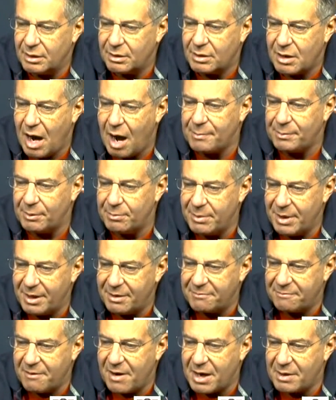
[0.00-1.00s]
complimenting
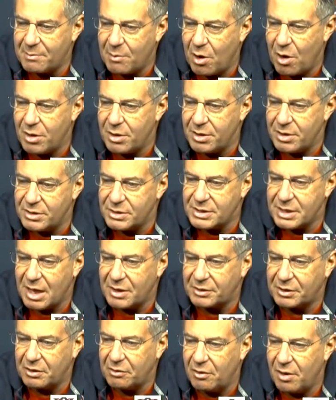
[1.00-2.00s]
Frank Martin in
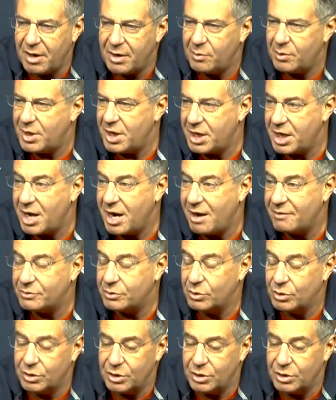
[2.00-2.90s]
South Carolina when they got off to a